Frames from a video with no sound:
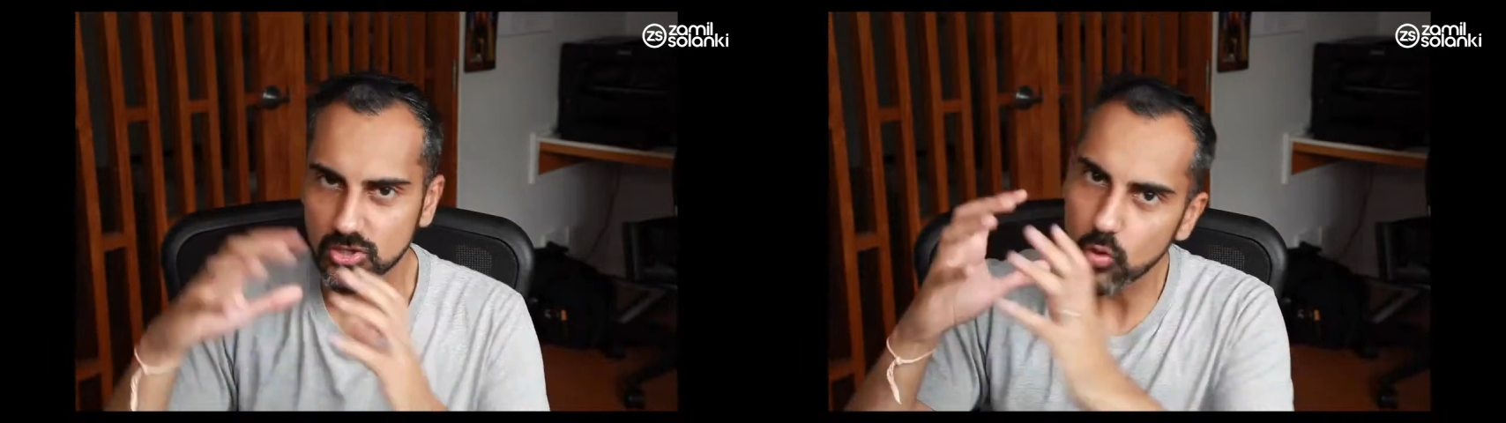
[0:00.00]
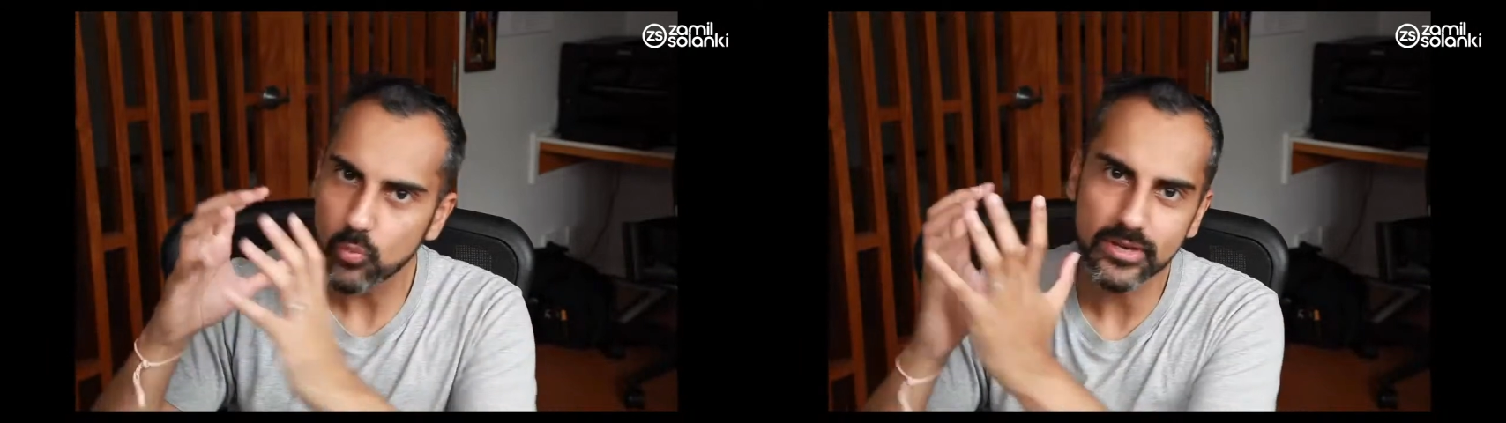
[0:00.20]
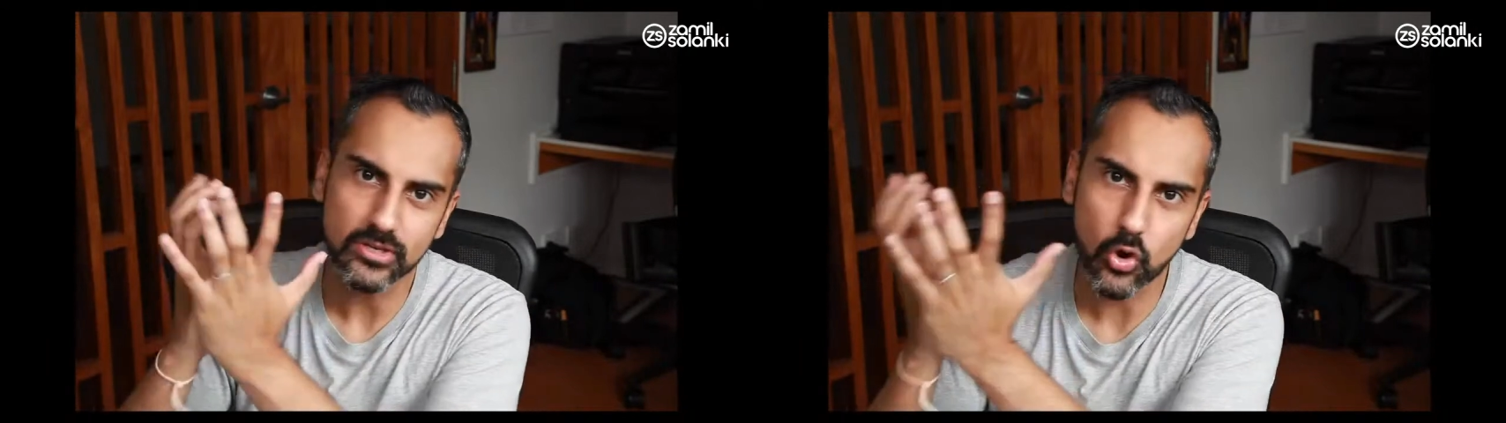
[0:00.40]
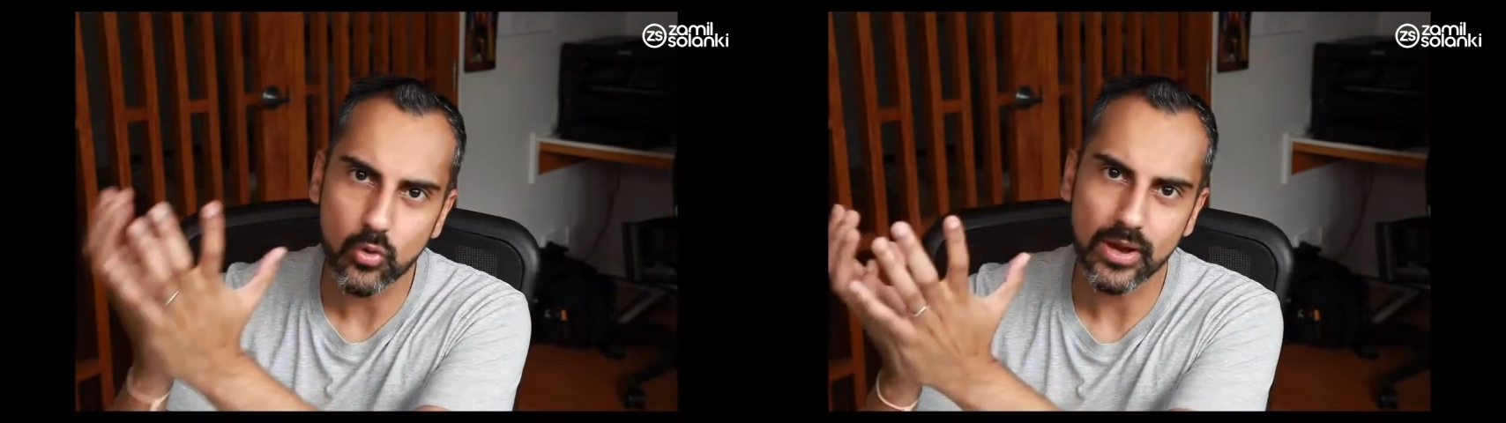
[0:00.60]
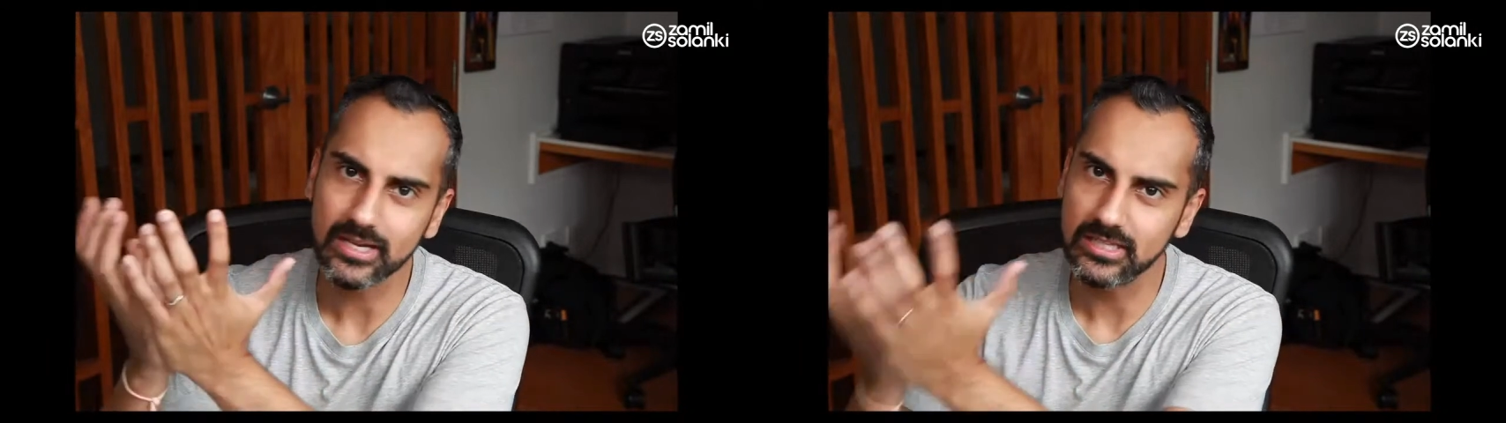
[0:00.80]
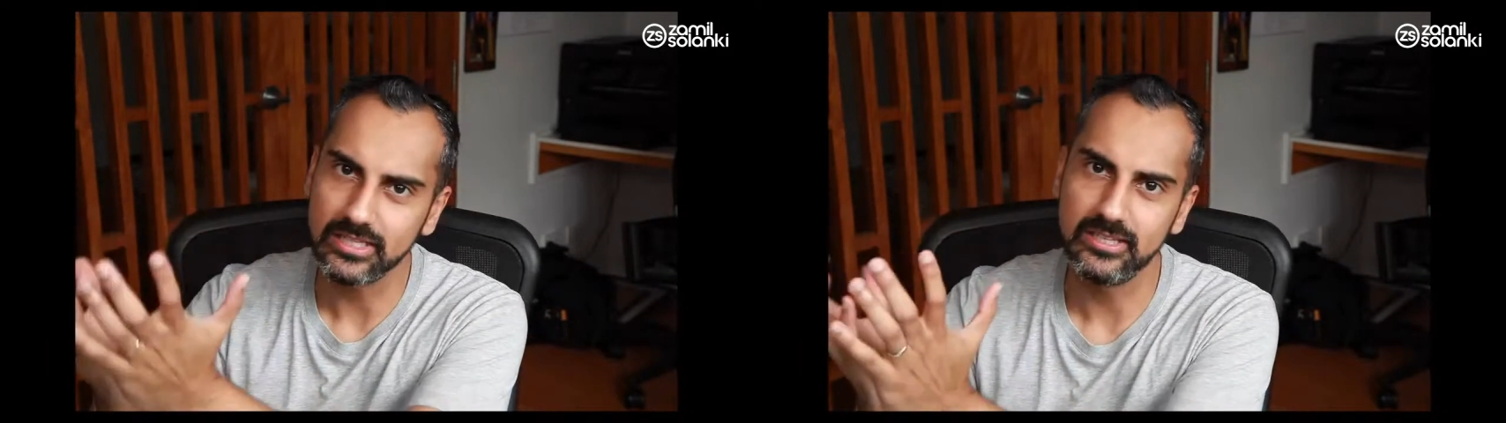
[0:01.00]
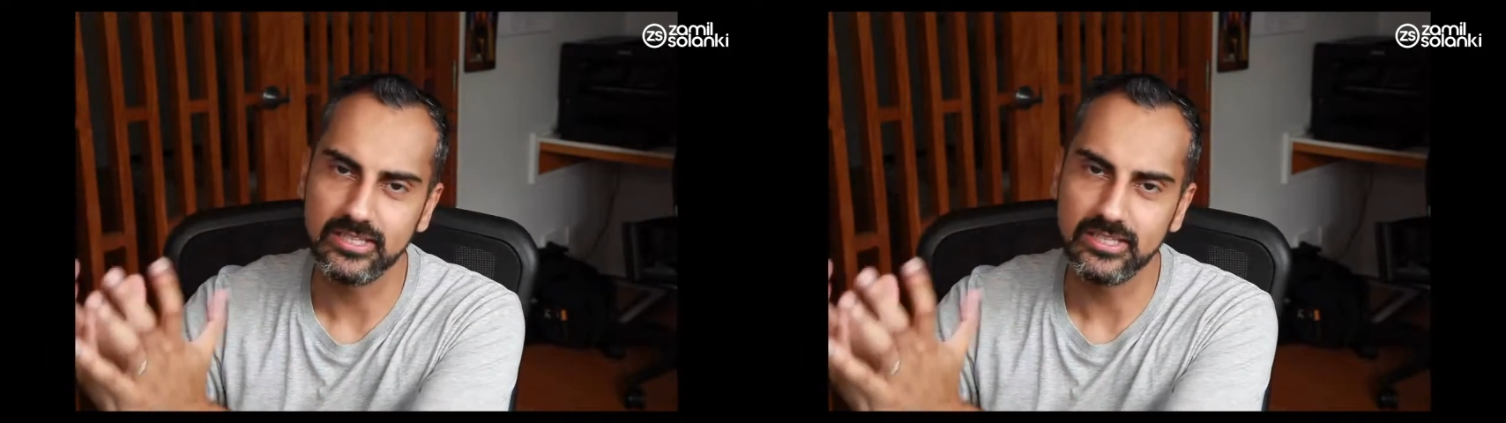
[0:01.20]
No, we know a clearly